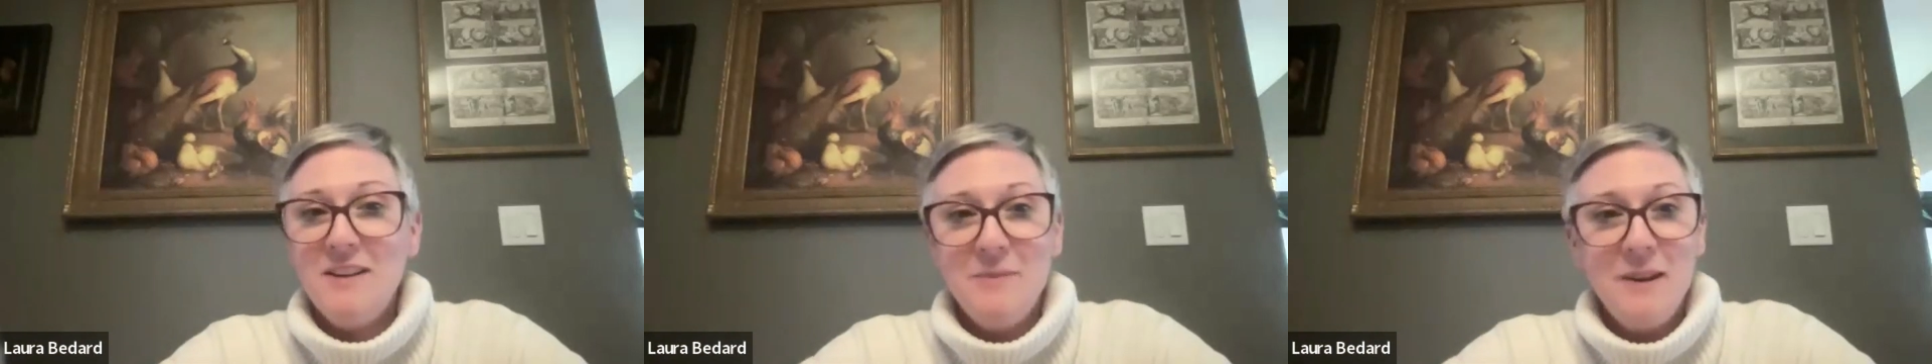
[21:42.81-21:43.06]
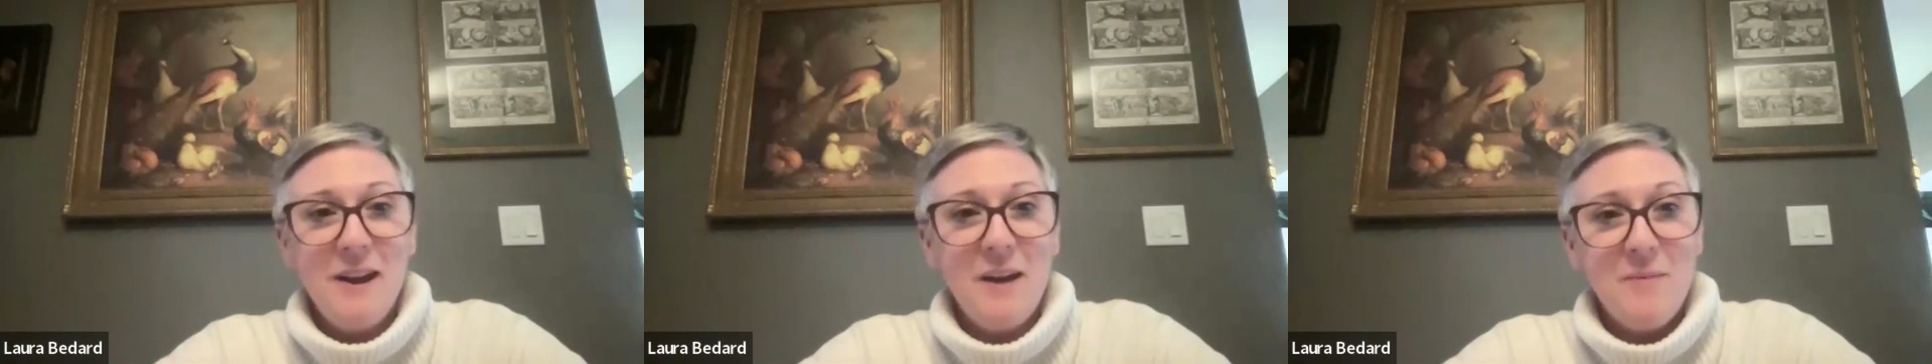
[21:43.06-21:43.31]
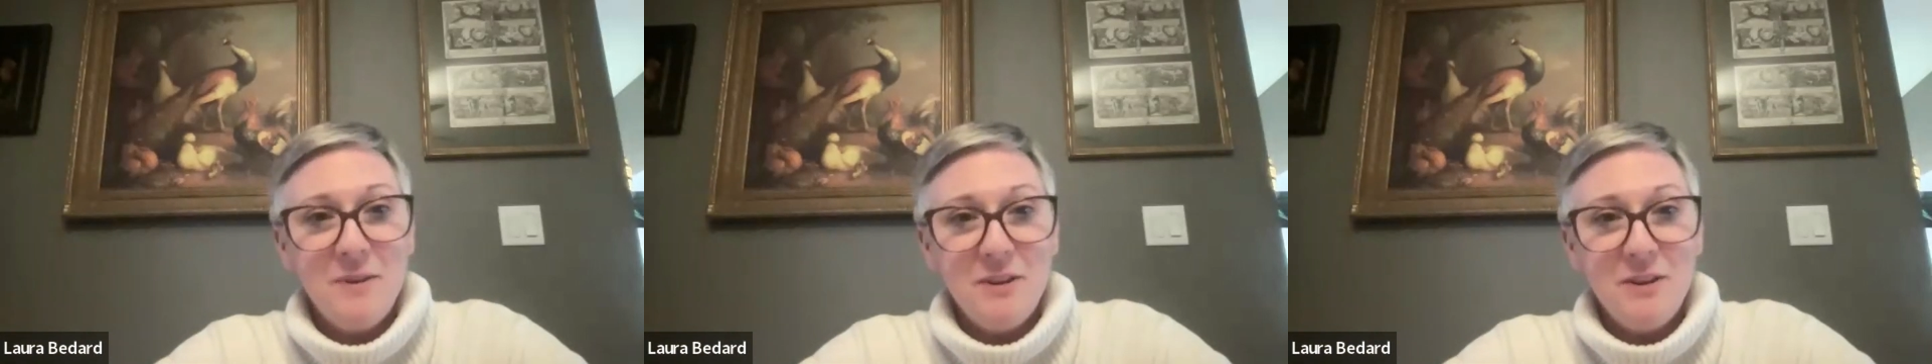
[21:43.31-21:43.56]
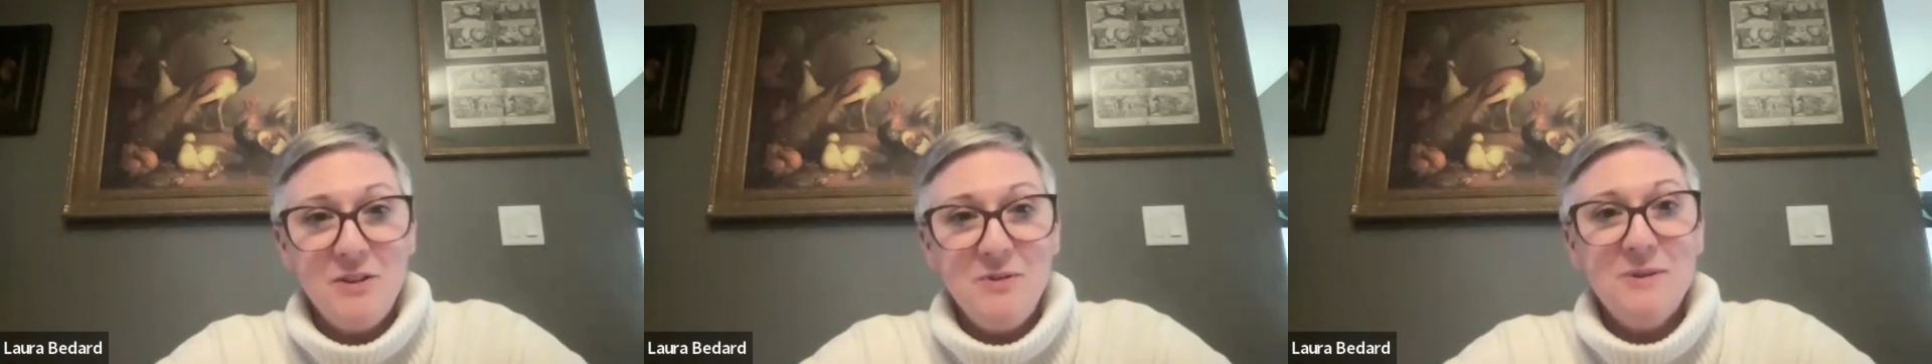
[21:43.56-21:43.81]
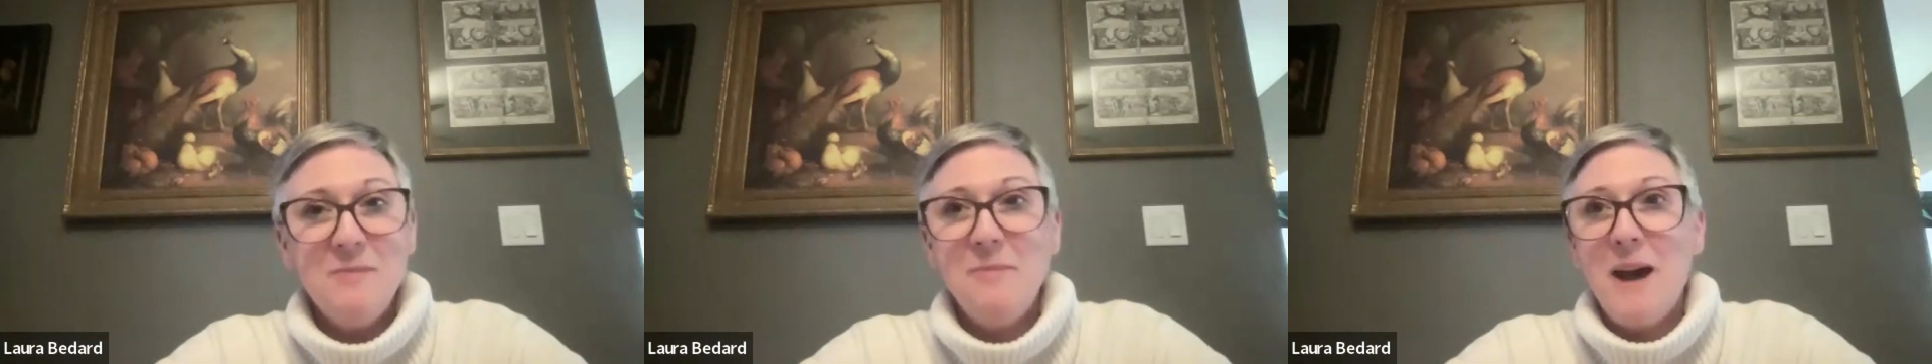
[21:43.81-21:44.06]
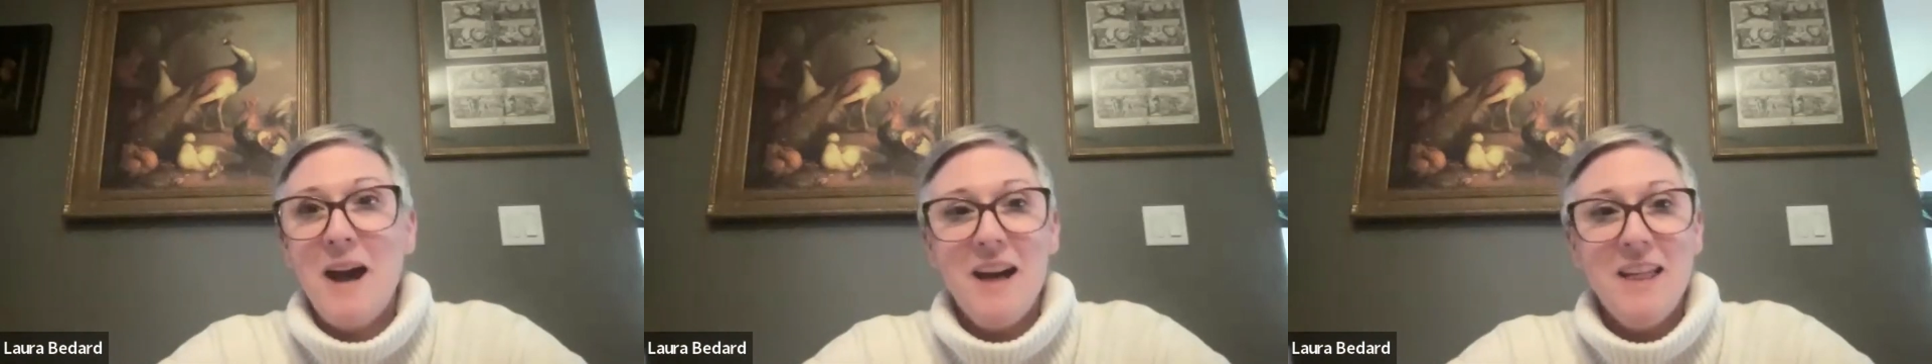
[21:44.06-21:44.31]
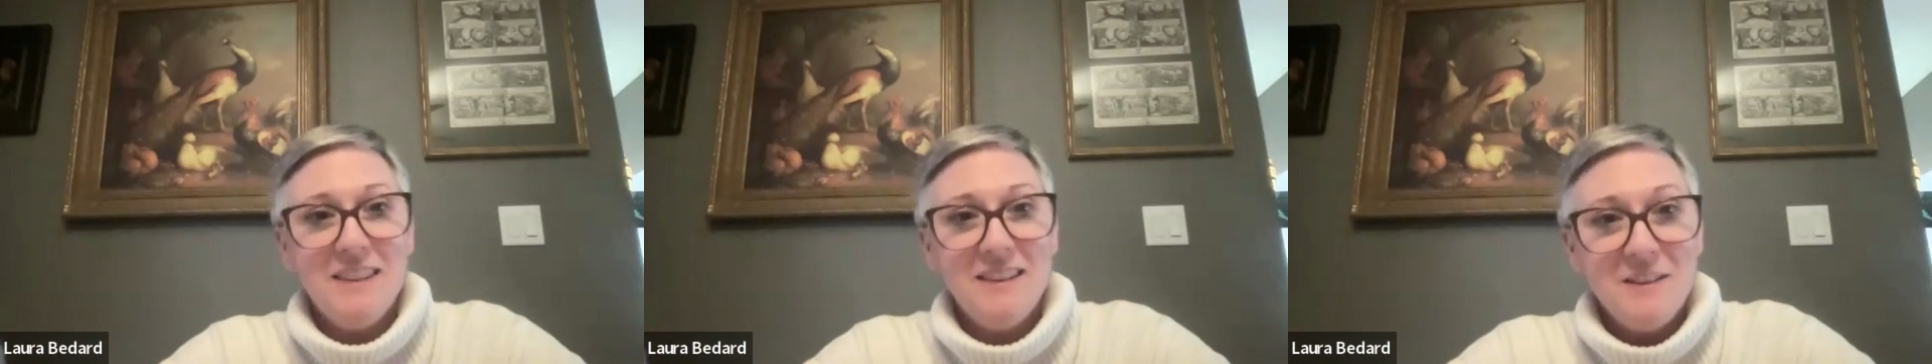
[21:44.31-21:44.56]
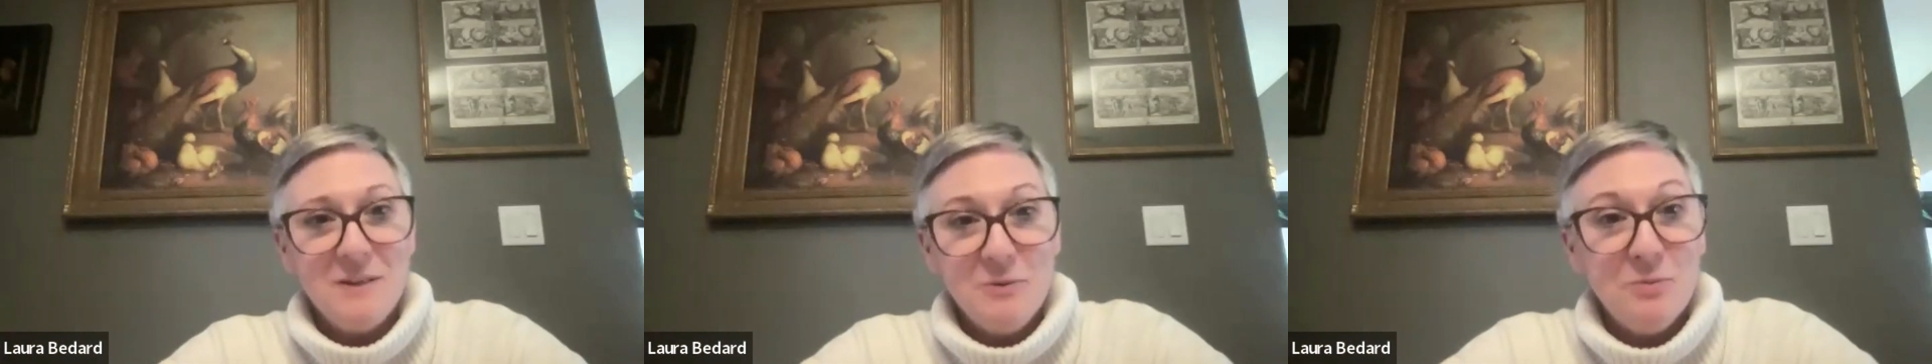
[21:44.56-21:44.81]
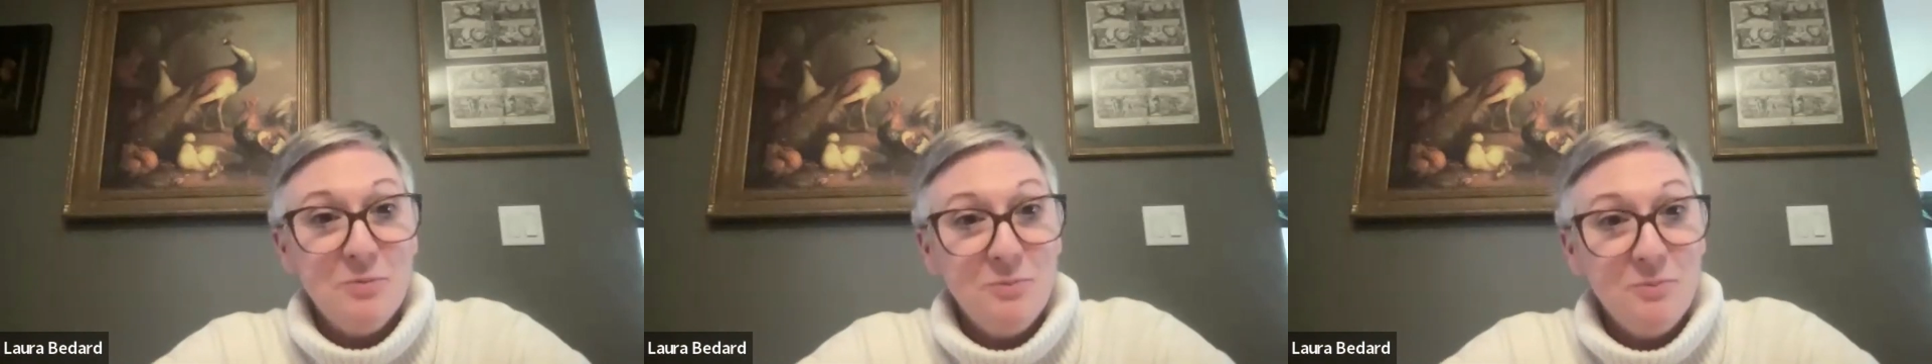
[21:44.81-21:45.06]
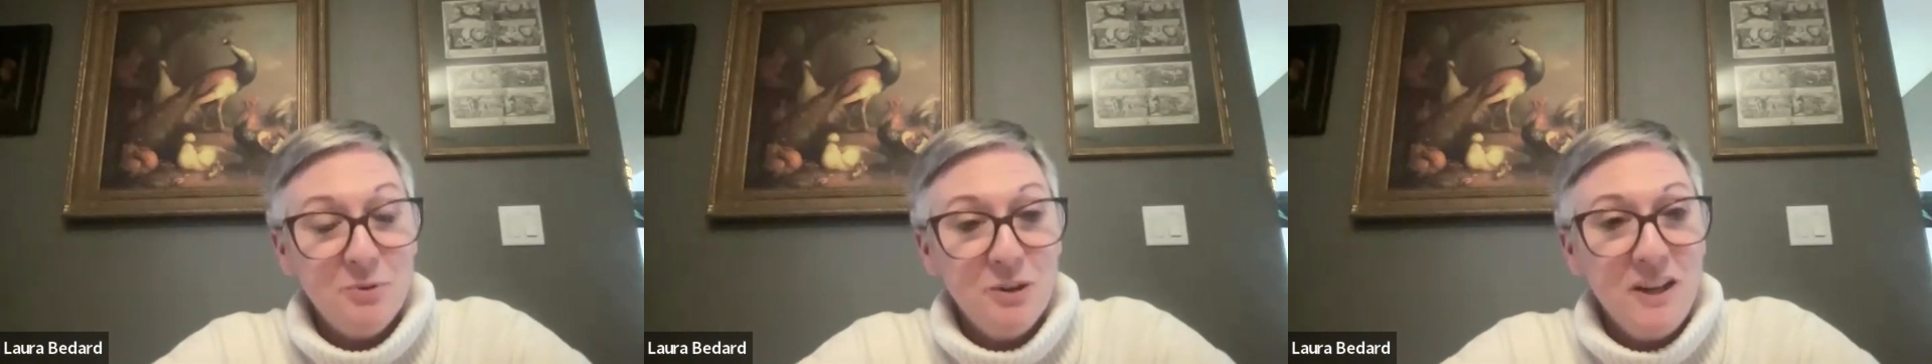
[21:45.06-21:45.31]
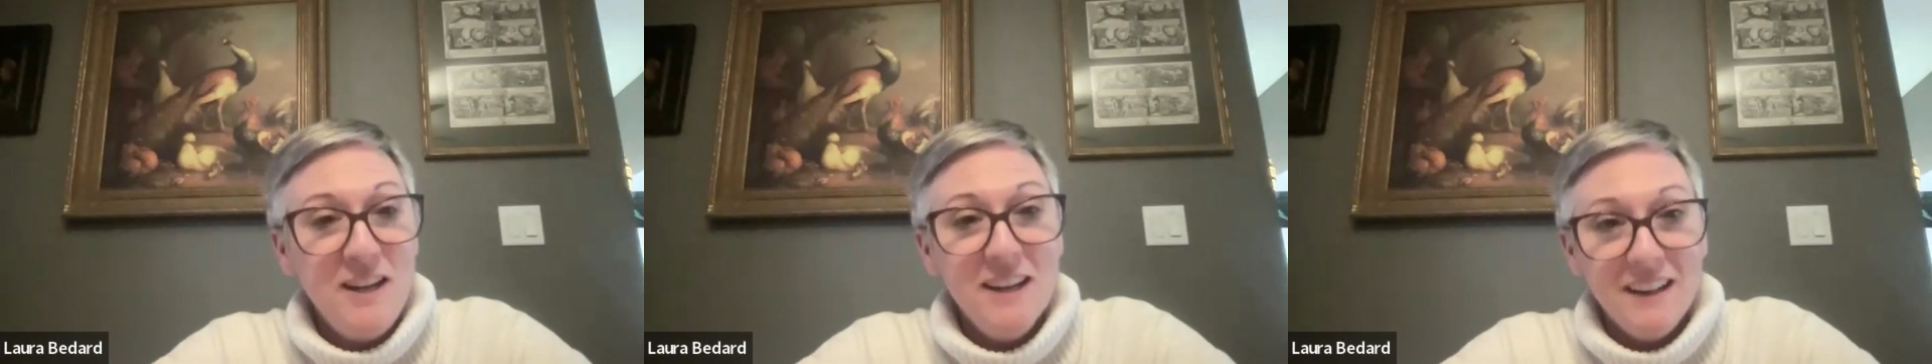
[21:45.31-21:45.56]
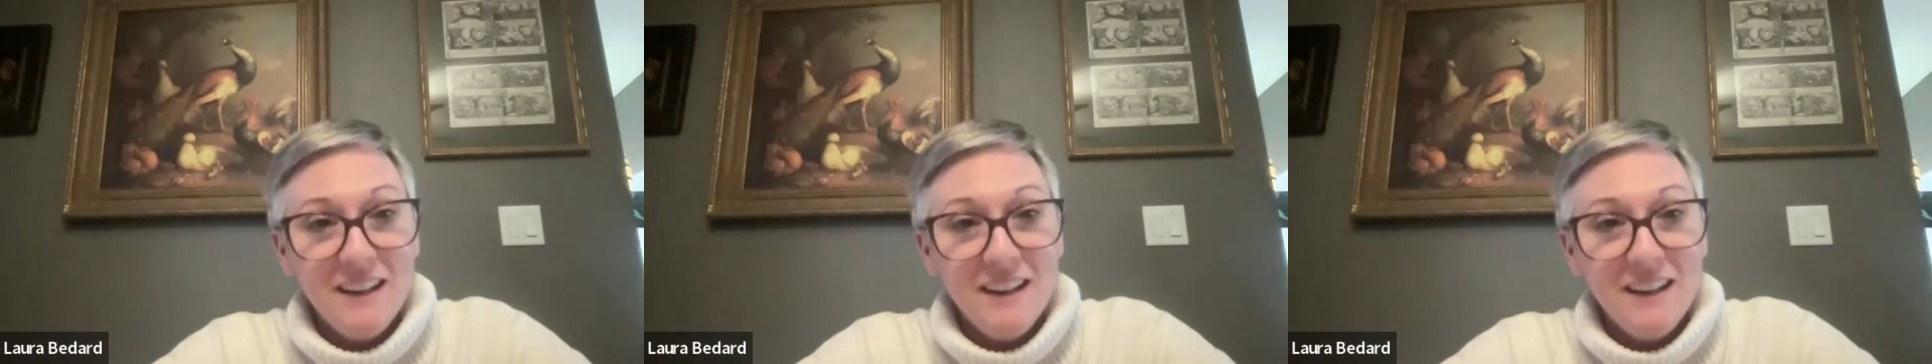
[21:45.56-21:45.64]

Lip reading: to being able to do some math, to reading.